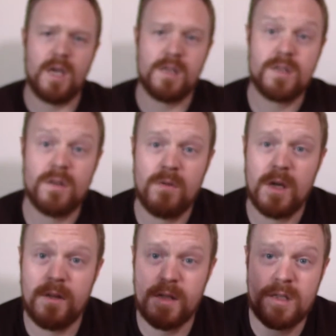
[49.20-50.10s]
Yeah,
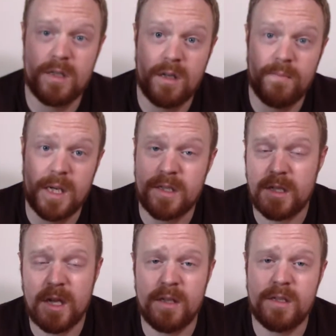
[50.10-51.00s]
so this is as I
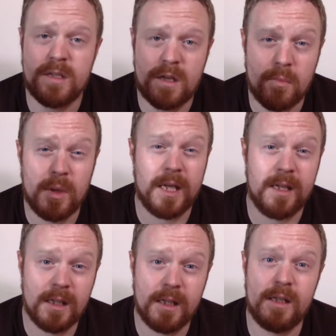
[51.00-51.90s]
said, this is a
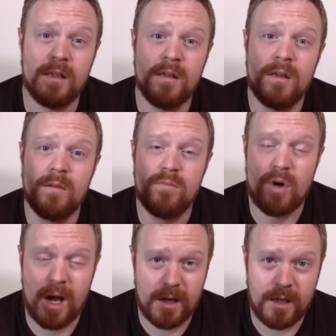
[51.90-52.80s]
completely
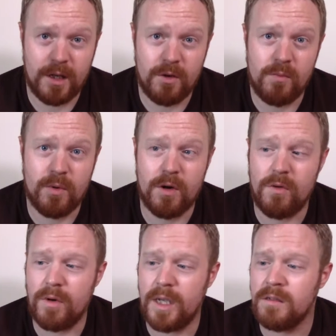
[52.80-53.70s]
brand new
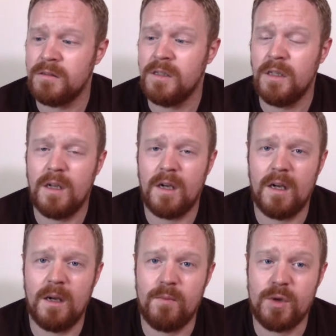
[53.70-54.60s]
brewery.
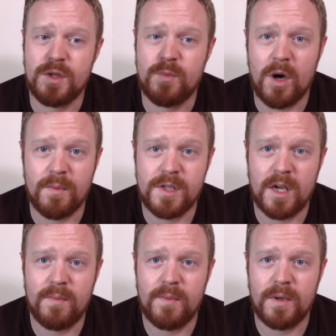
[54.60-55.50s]
Which has popped
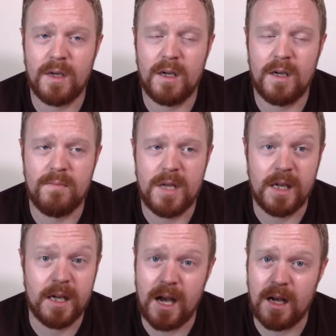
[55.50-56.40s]
up
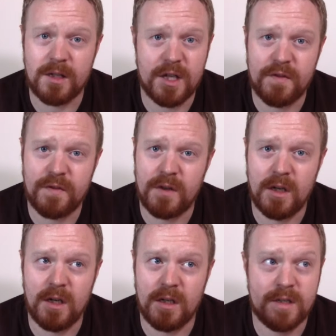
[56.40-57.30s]
in Cardiff.
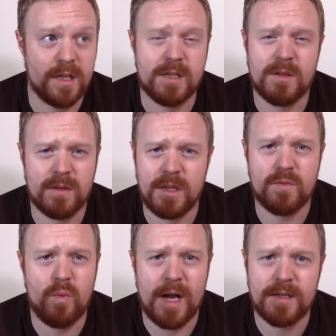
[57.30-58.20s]
I think
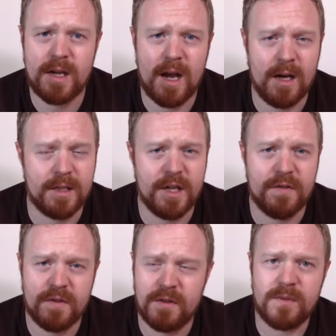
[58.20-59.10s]
it's West
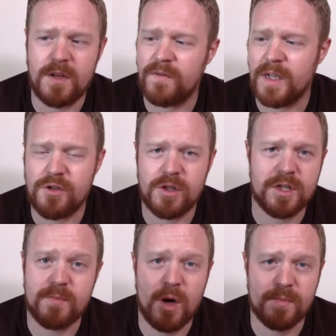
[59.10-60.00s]
Cardiff. They've literally
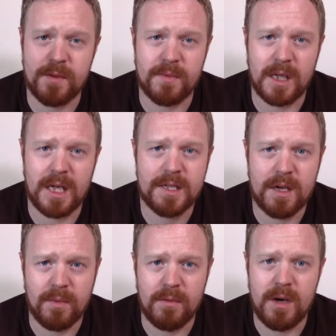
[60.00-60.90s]
just popped up in the last
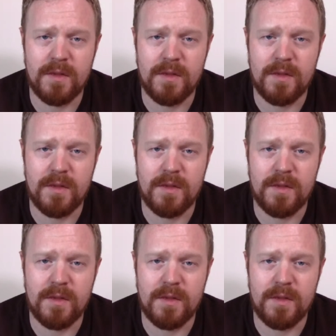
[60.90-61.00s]
couple of